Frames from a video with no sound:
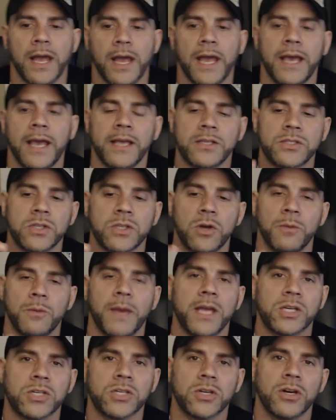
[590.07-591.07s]
Hey, so
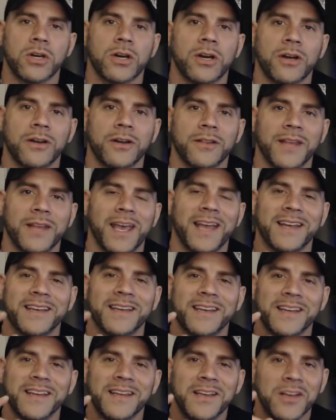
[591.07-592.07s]
make sure that